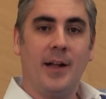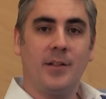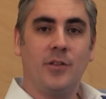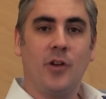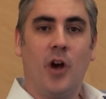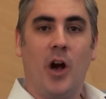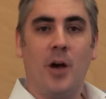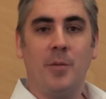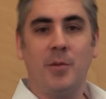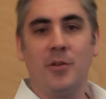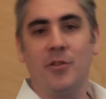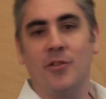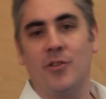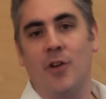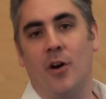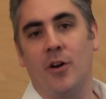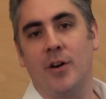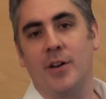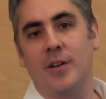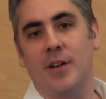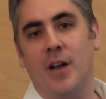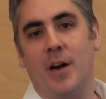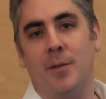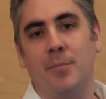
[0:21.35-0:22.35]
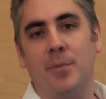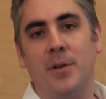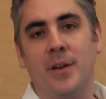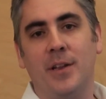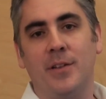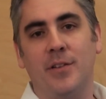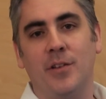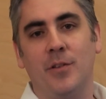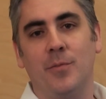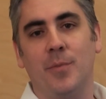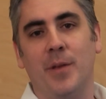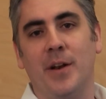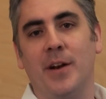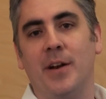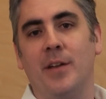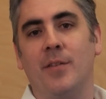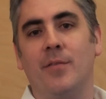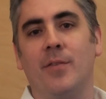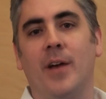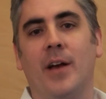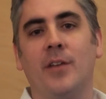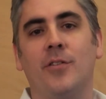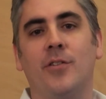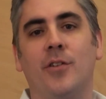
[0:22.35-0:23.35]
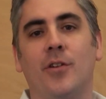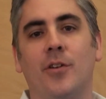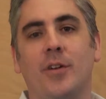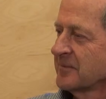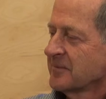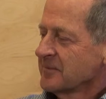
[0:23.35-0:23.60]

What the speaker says: Tom has started companies, he's been an investor,